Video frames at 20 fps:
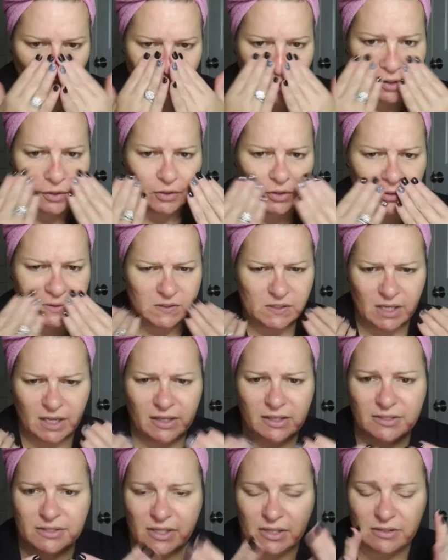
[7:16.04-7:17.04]
your skin
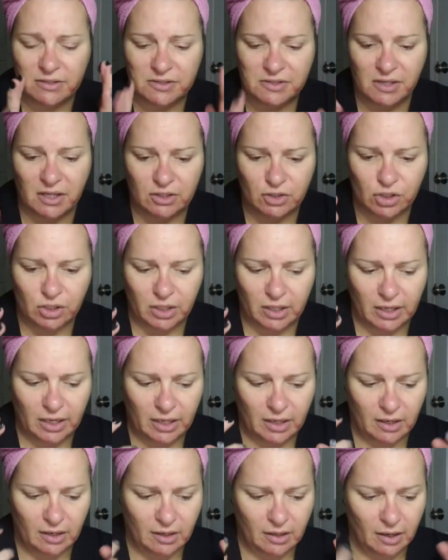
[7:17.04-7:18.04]
is in such
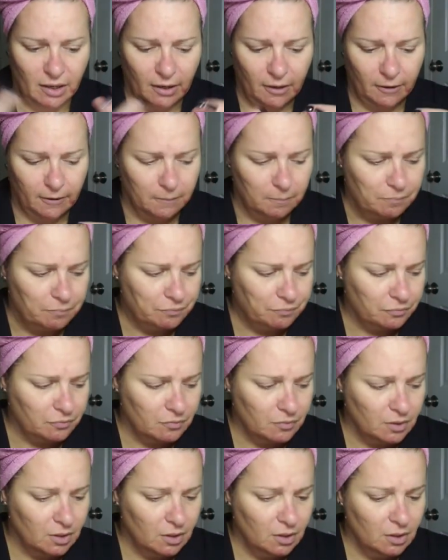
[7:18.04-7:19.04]
an
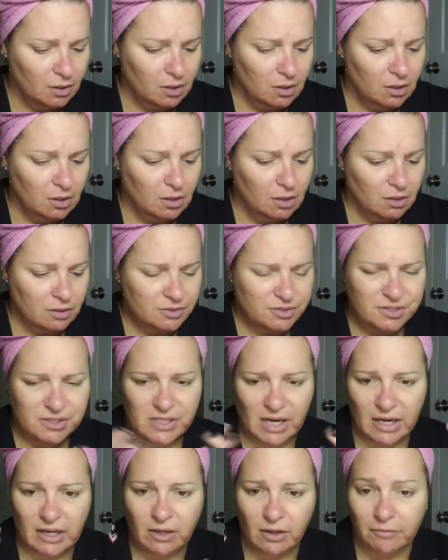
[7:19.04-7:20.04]

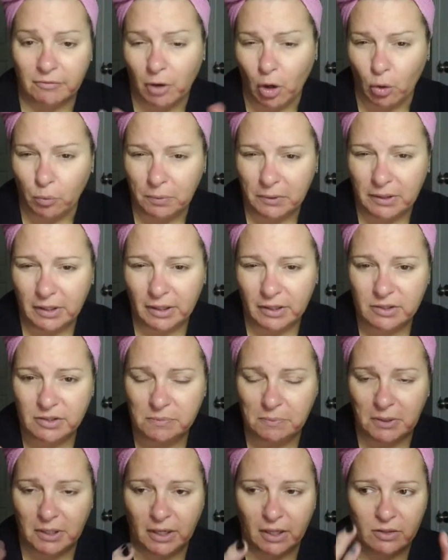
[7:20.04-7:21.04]
state of openness,
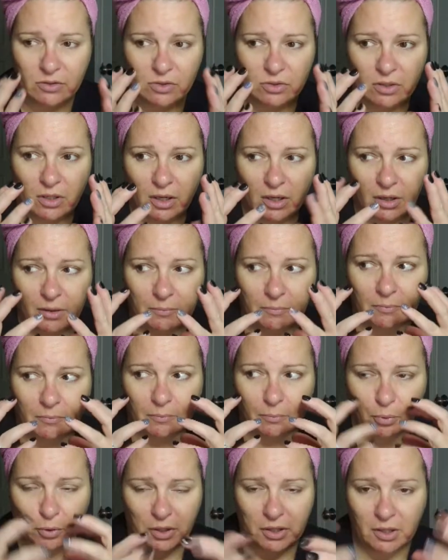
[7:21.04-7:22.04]
because I'm
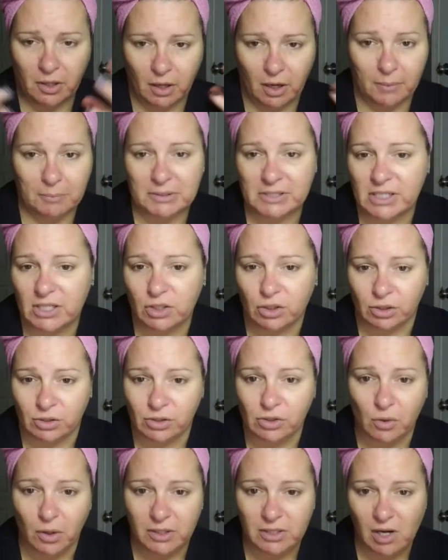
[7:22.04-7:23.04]
a teacher,
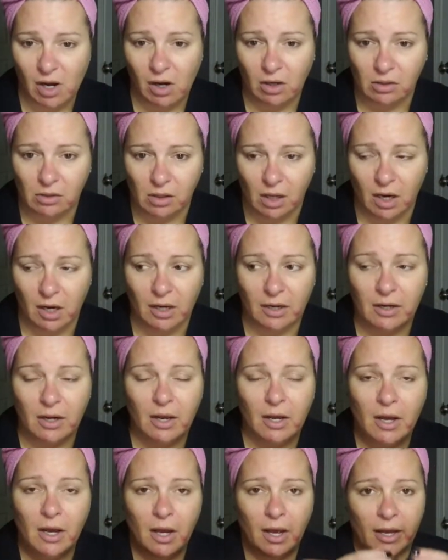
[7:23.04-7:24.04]
so I talk a lot,
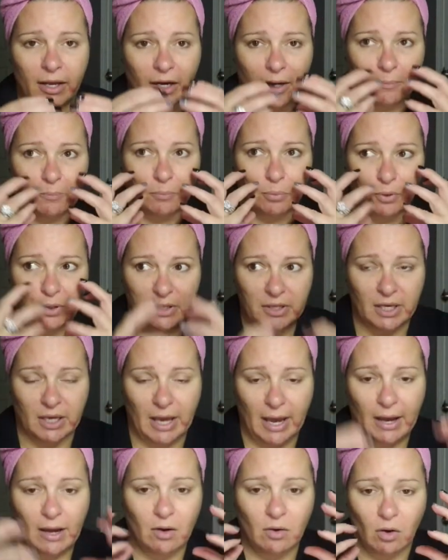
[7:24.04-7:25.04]
and I'm
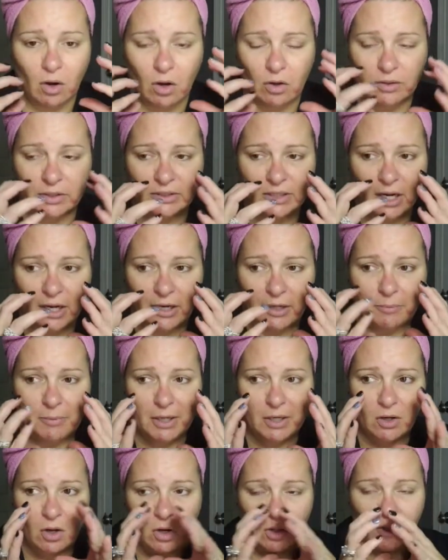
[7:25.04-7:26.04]
breathing out all the time,
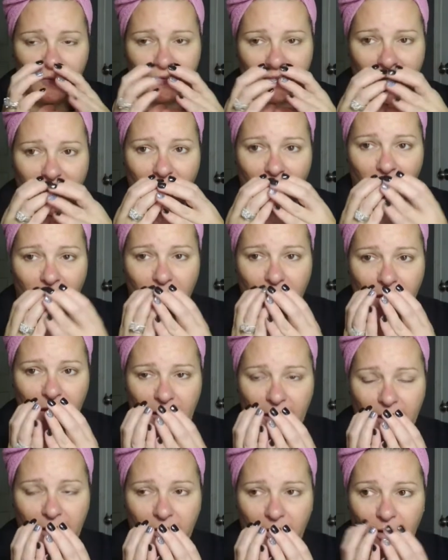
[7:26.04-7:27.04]
and all of that hot
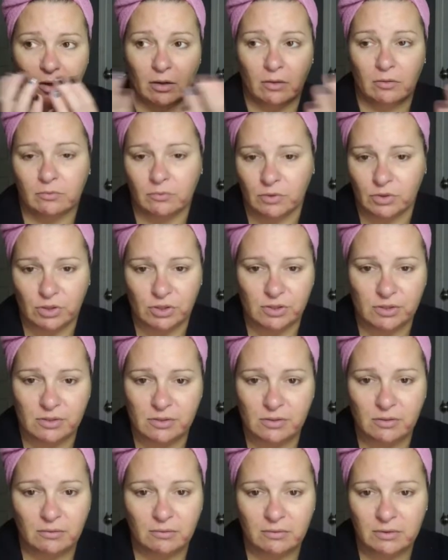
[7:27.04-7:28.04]
air, which
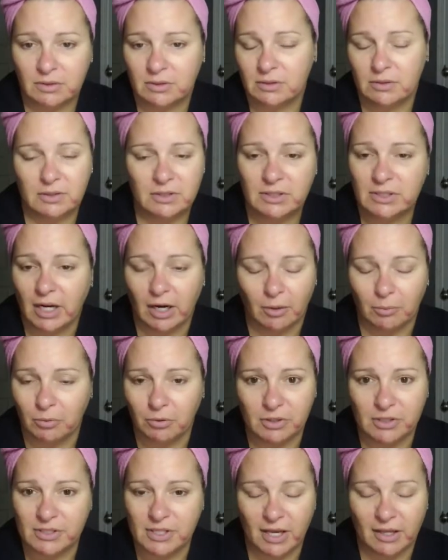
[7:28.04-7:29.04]
is terrible
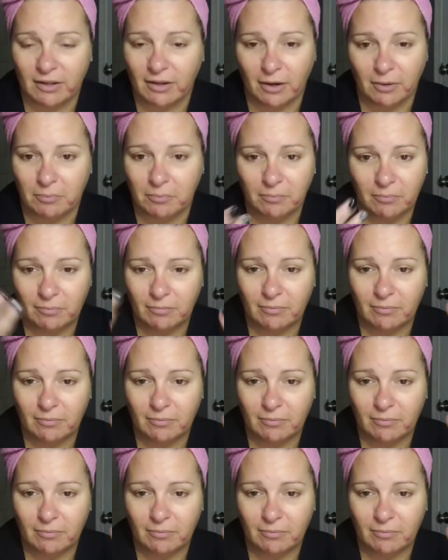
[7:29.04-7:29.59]
to say that I'm